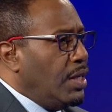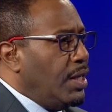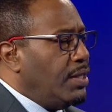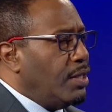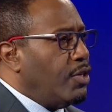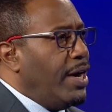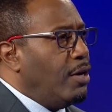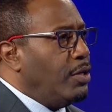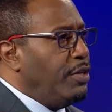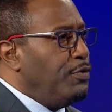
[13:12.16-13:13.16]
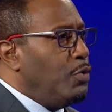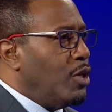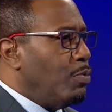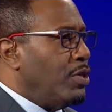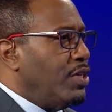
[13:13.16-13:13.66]
And Dr. Howell, if you
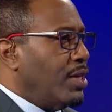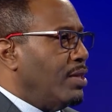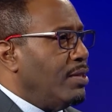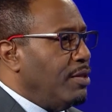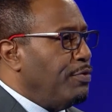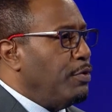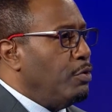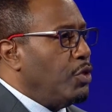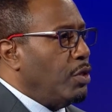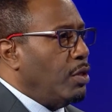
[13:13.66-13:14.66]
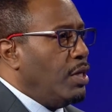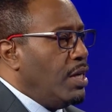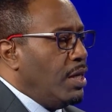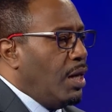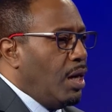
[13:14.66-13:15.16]
were to project into the future,
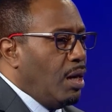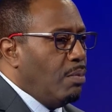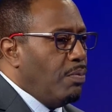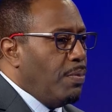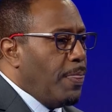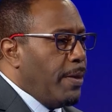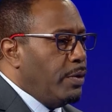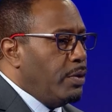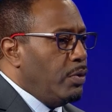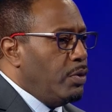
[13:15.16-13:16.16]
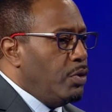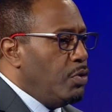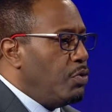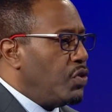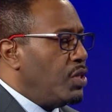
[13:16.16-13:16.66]
do
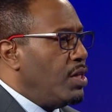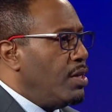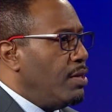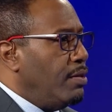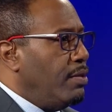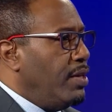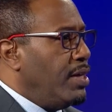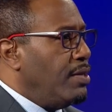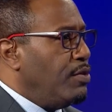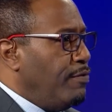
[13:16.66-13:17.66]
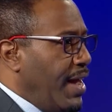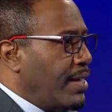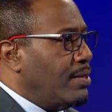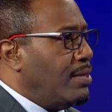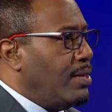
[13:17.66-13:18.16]
you see these
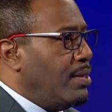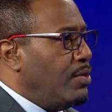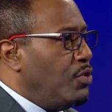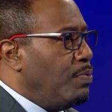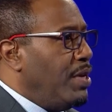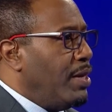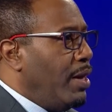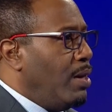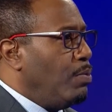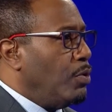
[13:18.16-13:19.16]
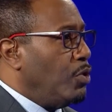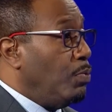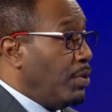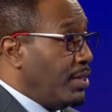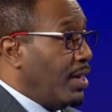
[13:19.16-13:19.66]
vaccines being able to
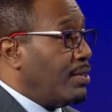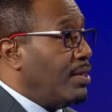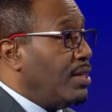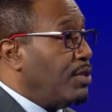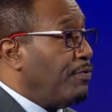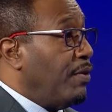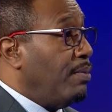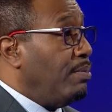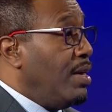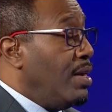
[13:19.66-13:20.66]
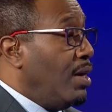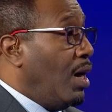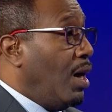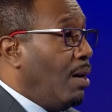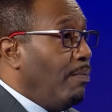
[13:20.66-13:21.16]
protect us from
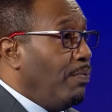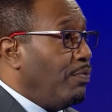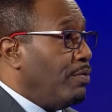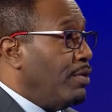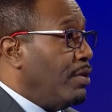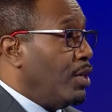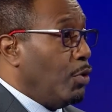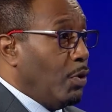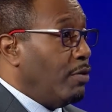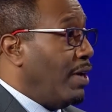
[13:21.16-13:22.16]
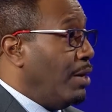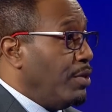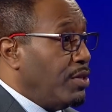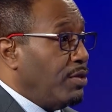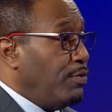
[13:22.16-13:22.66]

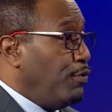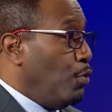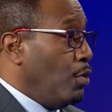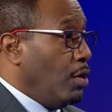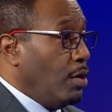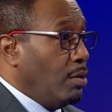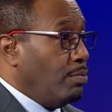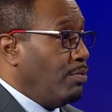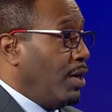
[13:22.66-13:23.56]
coronavirus for